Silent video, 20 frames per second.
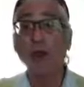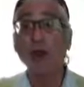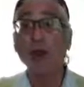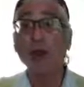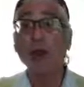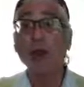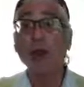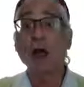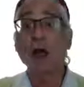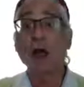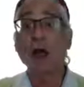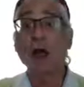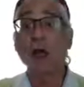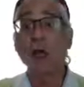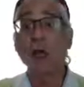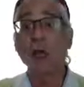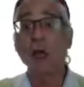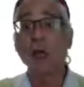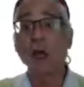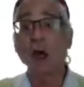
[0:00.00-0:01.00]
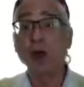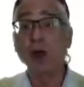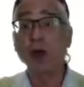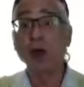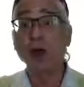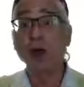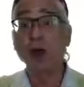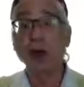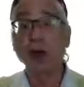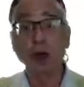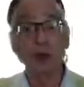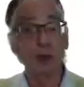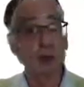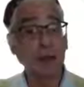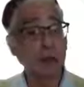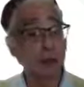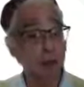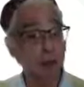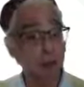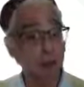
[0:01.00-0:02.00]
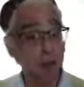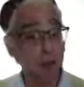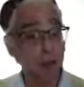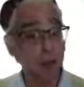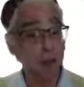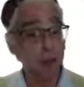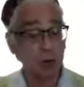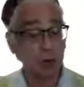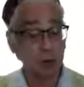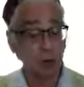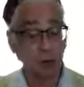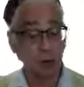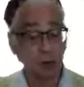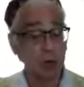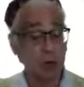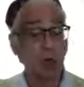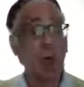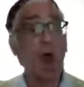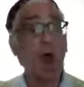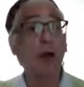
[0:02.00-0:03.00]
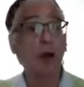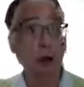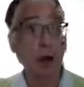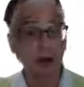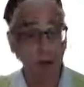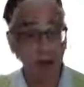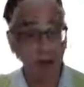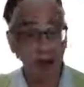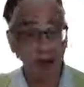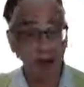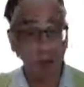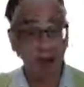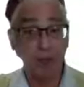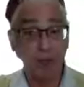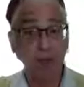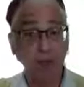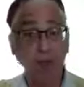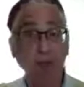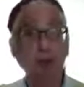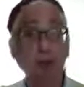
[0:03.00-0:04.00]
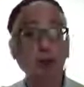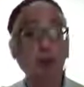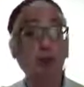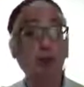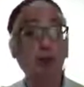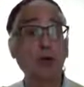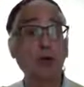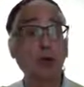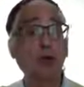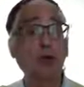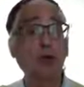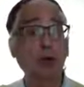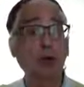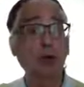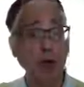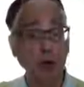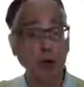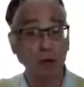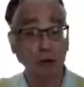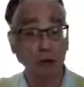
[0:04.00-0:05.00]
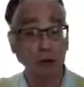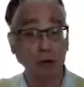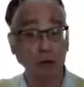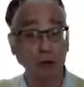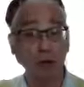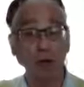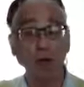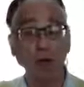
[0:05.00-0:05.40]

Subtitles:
I was one of many people who looked at the question